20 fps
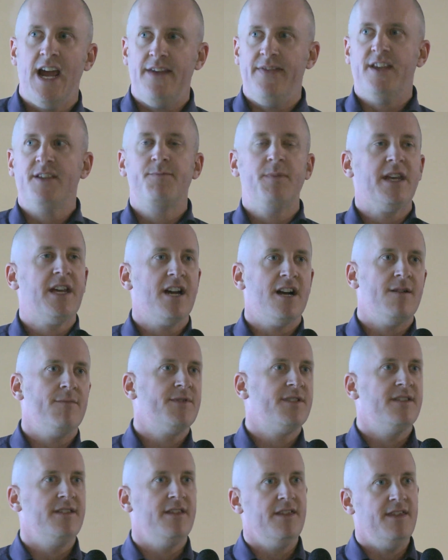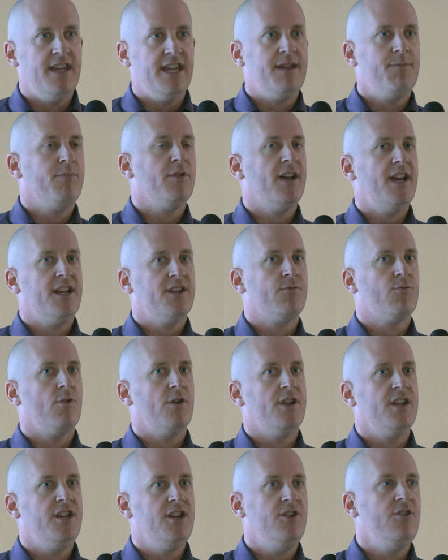and this becomes the place
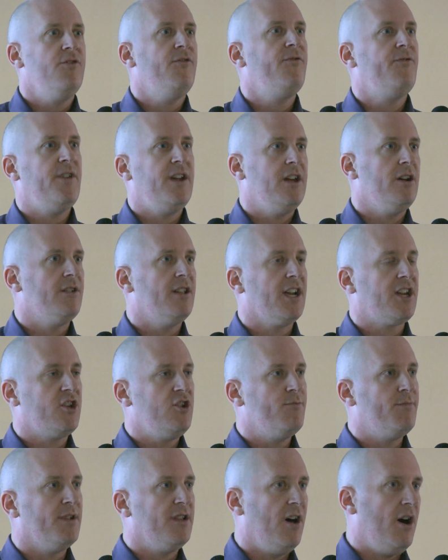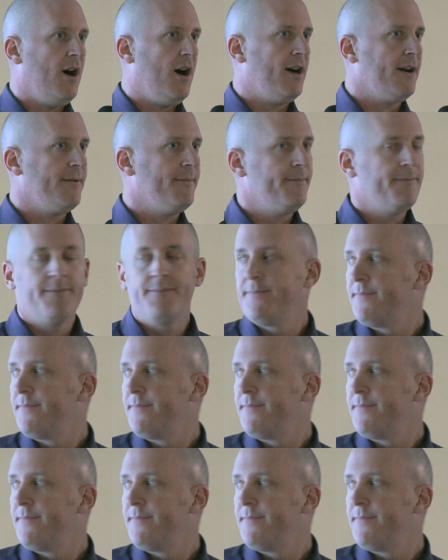where you feel like you belong.